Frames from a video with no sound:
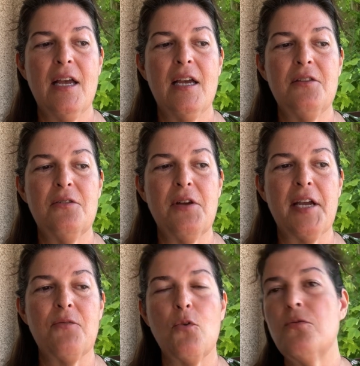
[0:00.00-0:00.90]
and they're
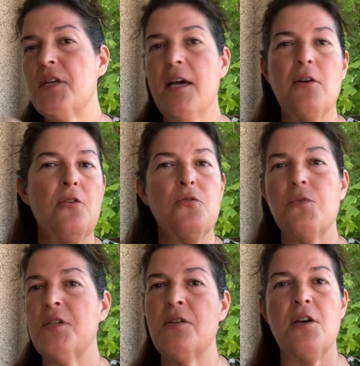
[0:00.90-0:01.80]
like, roll down all the
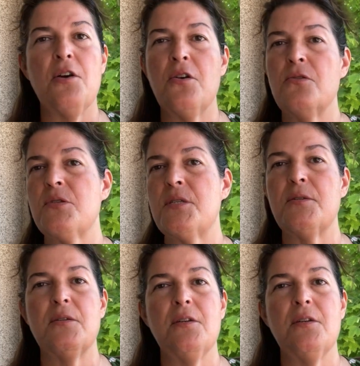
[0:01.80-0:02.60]
windows.